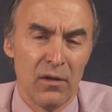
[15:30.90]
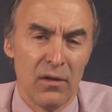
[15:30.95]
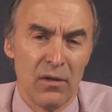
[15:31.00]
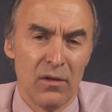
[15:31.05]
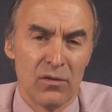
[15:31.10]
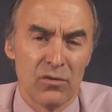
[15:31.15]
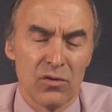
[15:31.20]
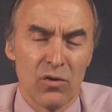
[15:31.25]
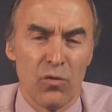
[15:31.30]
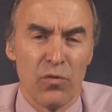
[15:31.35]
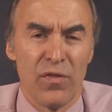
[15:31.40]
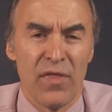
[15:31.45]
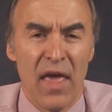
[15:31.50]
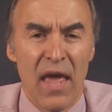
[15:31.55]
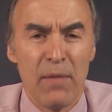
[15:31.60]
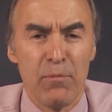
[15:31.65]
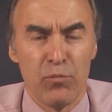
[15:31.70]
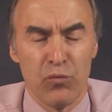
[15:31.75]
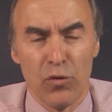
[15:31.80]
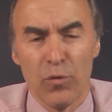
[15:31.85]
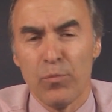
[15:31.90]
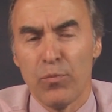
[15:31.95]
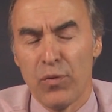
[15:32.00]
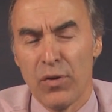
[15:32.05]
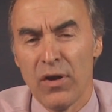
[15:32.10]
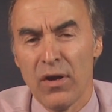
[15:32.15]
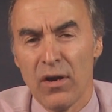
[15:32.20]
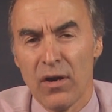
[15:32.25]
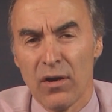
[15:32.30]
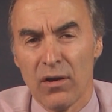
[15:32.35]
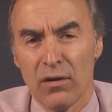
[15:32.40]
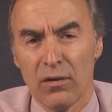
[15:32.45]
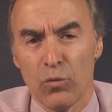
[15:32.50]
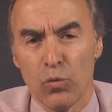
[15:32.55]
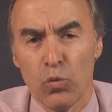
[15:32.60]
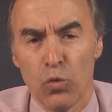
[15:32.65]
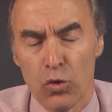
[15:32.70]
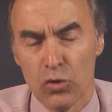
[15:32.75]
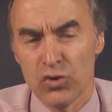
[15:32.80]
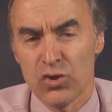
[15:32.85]
So they prepare
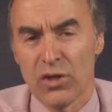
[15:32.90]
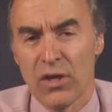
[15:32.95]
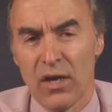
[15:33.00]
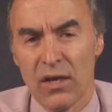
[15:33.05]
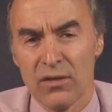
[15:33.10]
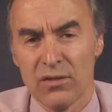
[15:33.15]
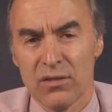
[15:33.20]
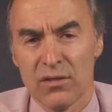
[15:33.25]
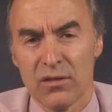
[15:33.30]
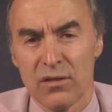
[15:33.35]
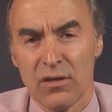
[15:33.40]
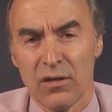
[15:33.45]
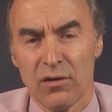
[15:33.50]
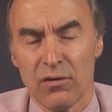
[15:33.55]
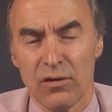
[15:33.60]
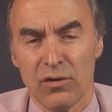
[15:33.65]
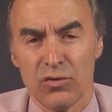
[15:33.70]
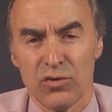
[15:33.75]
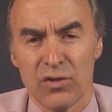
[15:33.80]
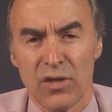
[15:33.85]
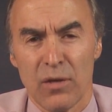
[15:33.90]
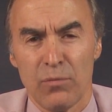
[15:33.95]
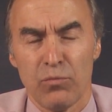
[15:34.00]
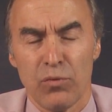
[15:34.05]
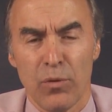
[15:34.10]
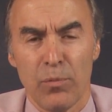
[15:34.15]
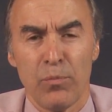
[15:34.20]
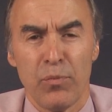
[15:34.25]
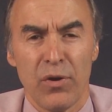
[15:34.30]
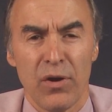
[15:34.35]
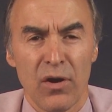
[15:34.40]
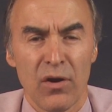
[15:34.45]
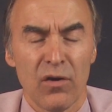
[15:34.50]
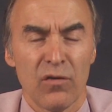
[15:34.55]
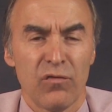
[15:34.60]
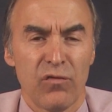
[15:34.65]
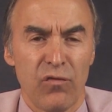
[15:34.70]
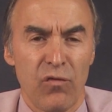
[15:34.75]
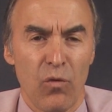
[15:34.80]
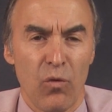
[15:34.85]
worst case scenarios. They prepare
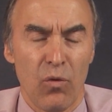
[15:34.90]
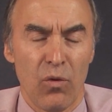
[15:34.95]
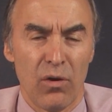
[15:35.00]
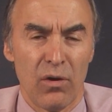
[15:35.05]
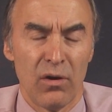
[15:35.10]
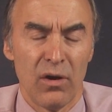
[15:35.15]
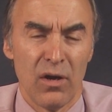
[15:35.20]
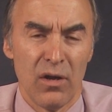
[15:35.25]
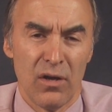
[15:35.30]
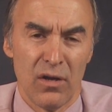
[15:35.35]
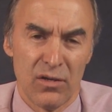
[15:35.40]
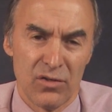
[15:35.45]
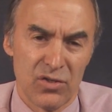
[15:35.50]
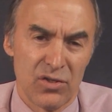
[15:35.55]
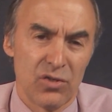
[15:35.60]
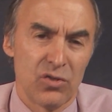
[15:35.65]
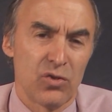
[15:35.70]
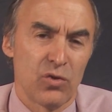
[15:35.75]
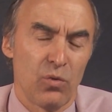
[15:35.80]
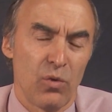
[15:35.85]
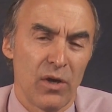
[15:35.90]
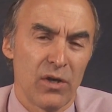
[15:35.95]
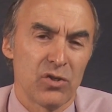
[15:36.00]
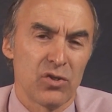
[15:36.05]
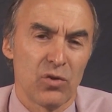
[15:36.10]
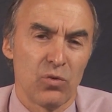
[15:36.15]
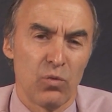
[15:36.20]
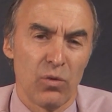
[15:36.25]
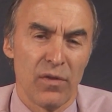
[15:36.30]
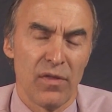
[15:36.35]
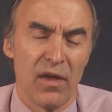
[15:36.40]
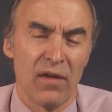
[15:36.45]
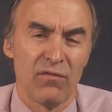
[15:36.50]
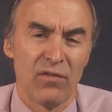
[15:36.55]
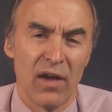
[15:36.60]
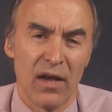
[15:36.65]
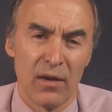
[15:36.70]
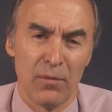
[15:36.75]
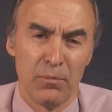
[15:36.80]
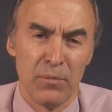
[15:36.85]
for a situation where they've
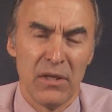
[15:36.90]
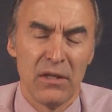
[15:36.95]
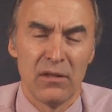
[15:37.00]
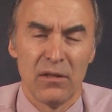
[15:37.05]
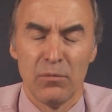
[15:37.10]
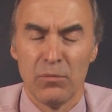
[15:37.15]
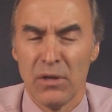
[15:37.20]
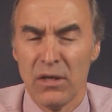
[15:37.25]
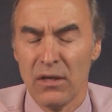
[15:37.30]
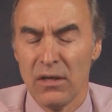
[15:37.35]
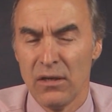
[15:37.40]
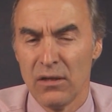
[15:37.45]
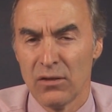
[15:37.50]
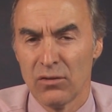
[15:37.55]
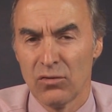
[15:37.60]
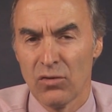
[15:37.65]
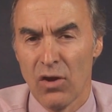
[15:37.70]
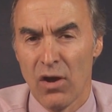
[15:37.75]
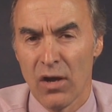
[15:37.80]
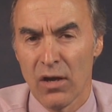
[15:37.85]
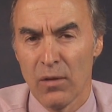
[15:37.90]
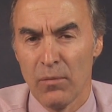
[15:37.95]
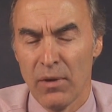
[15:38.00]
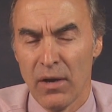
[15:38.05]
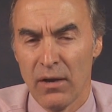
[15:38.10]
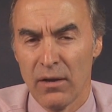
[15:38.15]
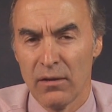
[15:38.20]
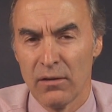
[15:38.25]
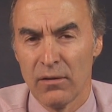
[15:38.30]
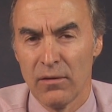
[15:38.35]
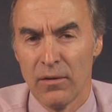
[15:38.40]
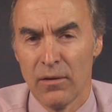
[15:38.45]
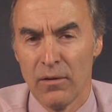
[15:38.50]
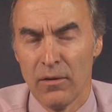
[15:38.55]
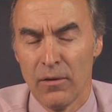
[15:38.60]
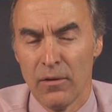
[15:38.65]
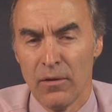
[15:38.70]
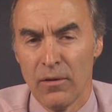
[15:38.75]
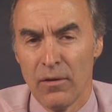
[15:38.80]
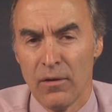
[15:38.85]
got to meet the media and talk about it.
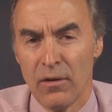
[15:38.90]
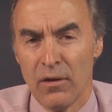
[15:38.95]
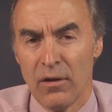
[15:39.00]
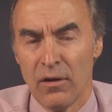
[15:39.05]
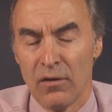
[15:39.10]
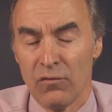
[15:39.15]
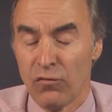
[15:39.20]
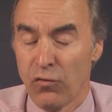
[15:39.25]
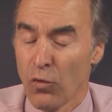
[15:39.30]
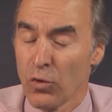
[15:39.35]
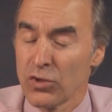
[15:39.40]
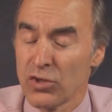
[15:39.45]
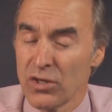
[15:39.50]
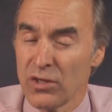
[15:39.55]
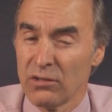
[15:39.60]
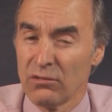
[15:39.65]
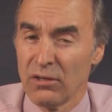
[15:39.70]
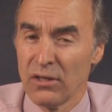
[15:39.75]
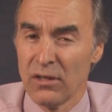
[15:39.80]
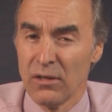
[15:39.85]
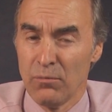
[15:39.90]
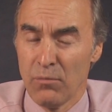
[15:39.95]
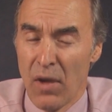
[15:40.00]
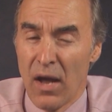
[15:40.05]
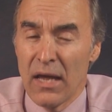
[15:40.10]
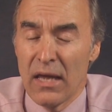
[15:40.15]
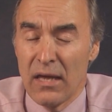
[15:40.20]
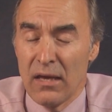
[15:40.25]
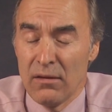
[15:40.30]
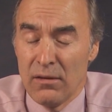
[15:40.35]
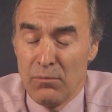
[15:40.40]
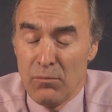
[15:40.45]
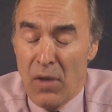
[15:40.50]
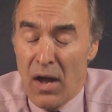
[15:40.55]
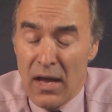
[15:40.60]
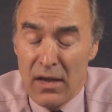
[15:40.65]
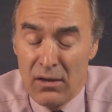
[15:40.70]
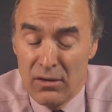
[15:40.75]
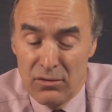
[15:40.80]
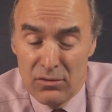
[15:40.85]
Unfortunately, in
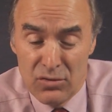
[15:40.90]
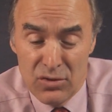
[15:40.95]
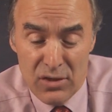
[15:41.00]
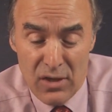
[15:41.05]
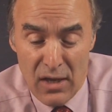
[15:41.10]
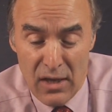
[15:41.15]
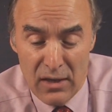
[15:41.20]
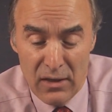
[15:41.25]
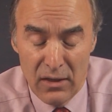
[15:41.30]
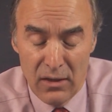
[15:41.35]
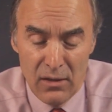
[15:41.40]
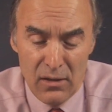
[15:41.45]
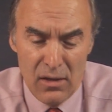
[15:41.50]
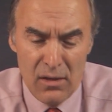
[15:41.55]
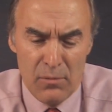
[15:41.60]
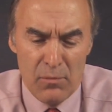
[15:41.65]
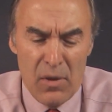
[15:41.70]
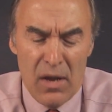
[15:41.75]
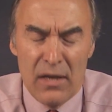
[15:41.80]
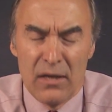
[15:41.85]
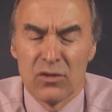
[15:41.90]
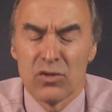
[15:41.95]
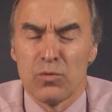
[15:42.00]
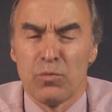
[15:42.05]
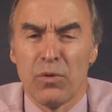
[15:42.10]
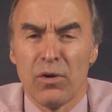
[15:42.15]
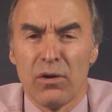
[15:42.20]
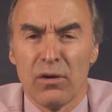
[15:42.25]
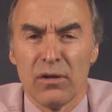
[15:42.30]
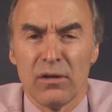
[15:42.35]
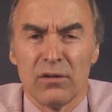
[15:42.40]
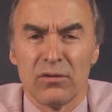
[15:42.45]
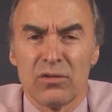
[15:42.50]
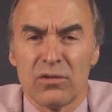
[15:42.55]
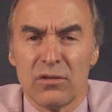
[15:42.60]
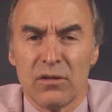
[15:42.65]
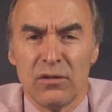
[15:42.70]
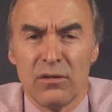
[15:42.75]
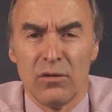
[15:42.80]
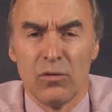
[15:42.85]
my understanding and my experience
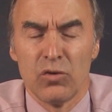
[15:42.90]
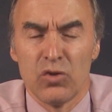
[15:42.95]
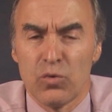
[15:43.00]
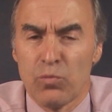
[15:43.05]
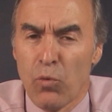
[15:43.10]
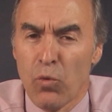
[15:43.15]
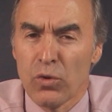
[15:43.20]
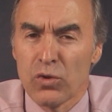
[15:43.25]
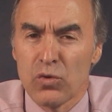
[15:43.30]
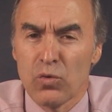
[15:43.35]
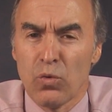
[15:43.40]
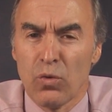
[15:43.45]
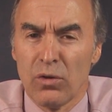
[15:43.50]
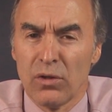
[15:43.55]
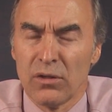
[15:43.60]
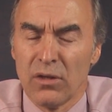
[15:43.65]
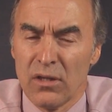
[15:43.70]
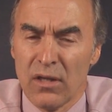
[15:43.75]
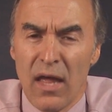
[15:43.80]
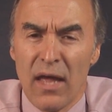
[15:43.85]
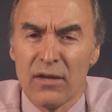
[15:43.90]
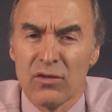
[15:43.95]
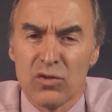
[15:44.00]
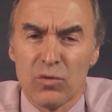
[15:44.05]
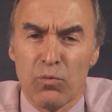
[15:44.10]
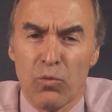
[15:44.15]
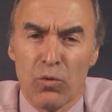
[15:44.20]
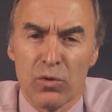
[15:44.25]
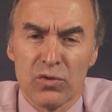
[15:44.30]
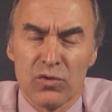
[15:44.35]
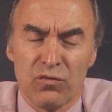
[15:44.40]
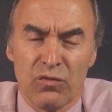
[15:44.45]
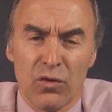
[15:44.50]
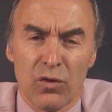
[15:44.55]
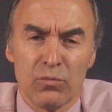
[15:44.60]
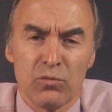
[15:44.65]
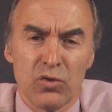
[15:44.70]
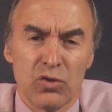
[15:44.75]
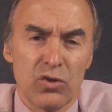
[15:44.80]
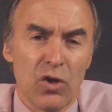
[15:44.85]
in the sports world, a lot of sports
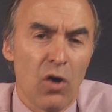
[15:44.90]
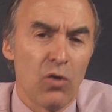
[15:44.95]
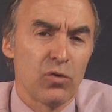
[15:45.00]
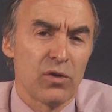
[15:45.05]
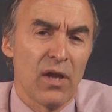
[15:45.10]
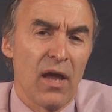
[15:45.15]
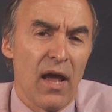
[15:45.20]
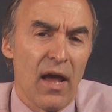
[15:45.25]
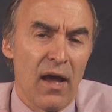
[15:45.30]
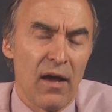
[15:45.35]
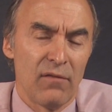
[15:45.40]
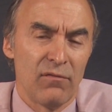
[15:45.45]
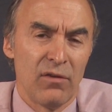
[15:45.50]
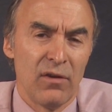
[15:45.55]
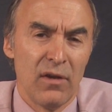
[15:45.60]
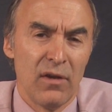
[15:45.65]
firms don't have